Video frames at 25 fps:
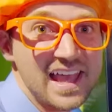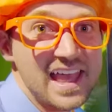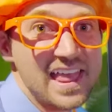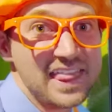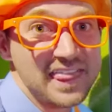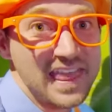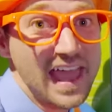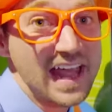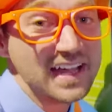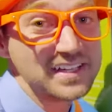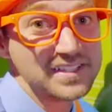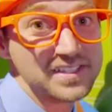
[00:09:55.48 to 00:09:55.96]

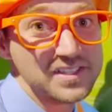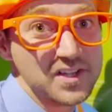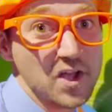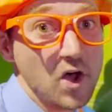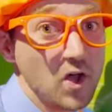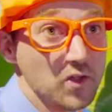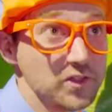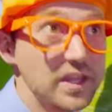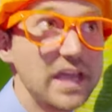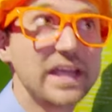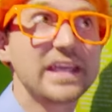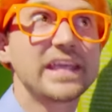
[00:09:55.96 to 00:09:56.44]
That's
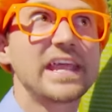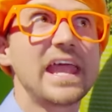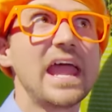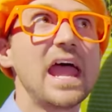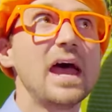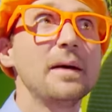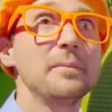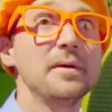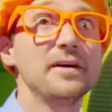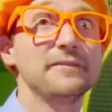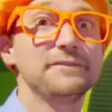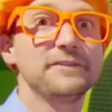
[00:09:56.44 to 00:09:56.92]
called
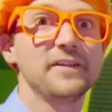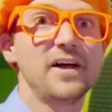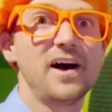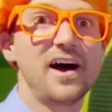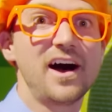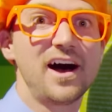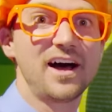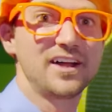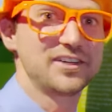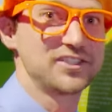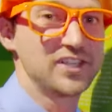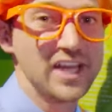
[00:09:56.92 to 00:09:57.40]

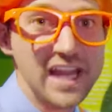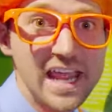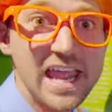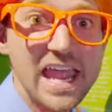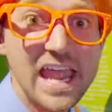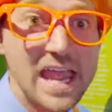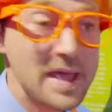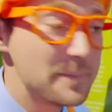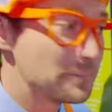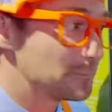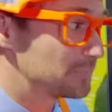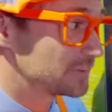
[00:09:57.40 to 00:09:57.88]
camouflage.
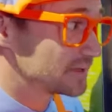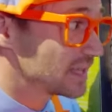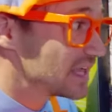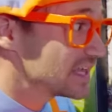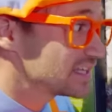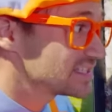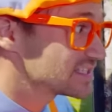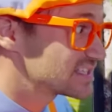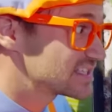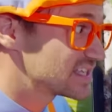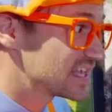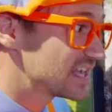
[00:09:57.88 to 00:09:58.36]
It
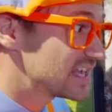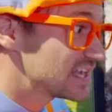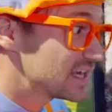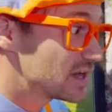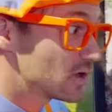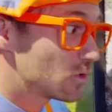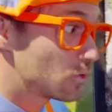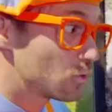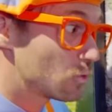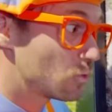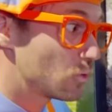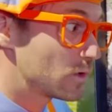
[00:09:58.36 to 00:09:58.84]
blends
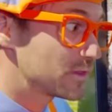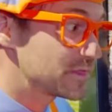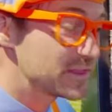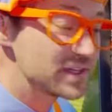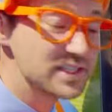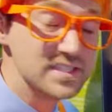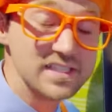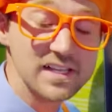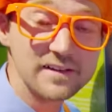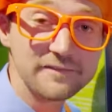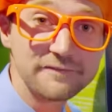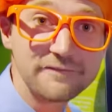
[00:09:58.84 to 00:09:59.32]
in with
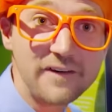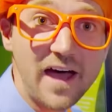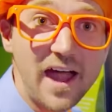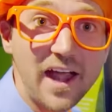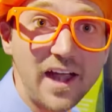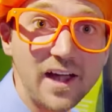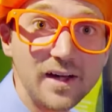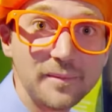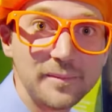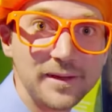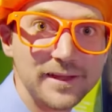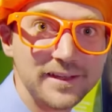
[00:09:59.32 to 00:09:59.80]
its
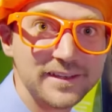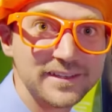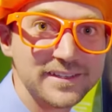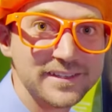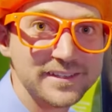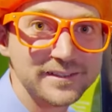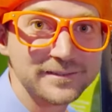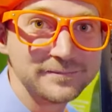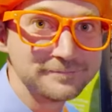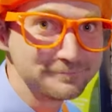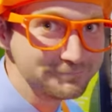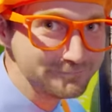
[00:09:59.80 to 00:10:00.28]
environment.
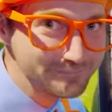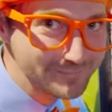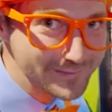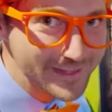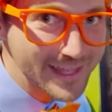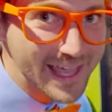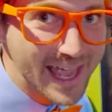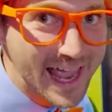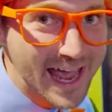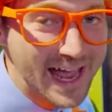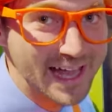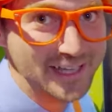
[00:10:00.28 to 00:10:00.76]

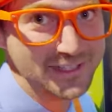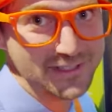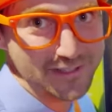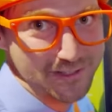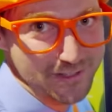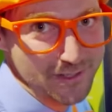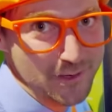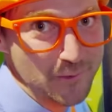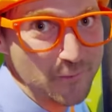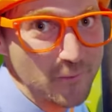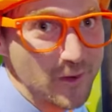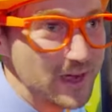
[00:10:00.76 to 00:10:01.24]
Yeah, do you
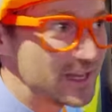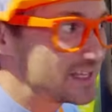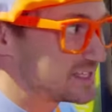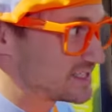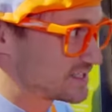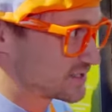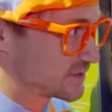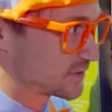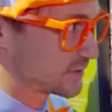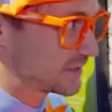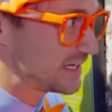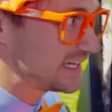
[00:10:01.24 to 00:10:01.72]
know what is
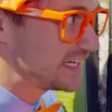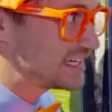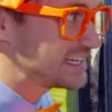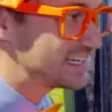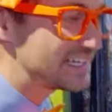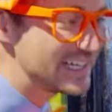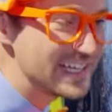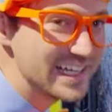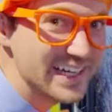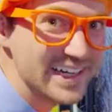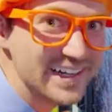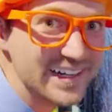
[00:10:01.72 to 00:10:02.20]
green in
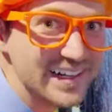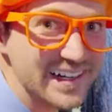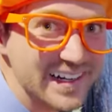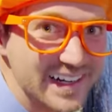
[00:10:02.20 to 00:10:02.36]
here?